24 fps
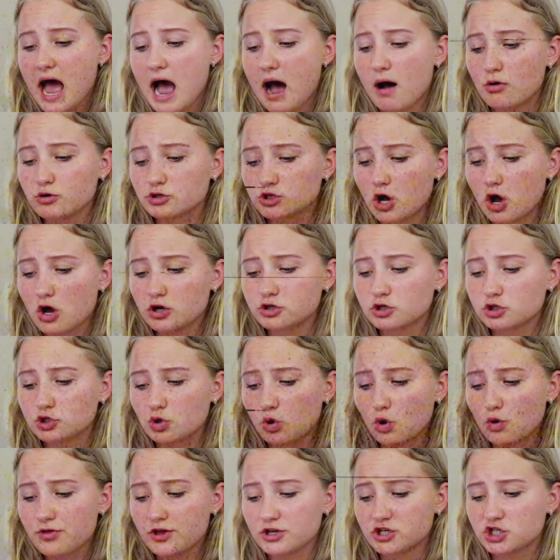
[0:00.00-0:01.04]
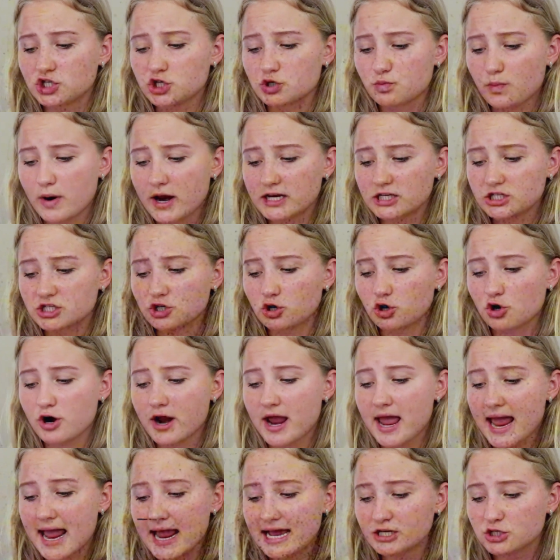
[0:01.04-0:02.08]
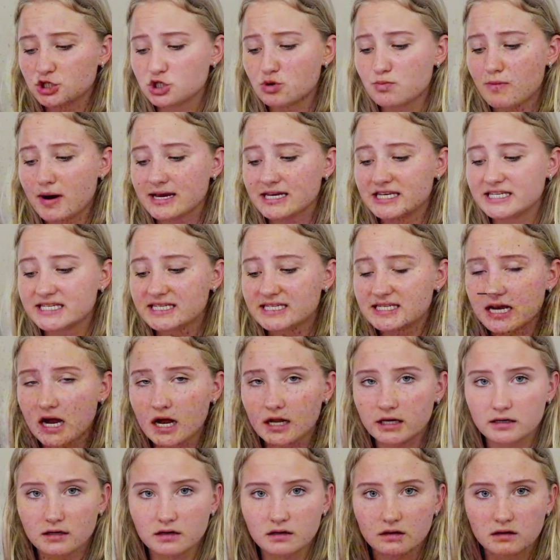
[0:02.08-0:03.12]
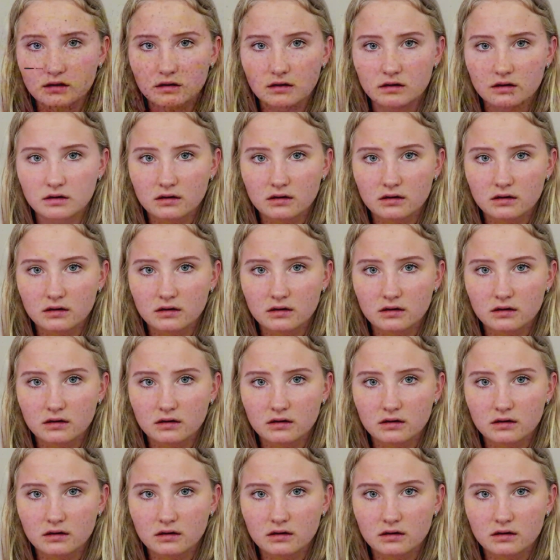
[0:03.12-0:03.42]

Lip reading: I was also told that she raised her hand to my son.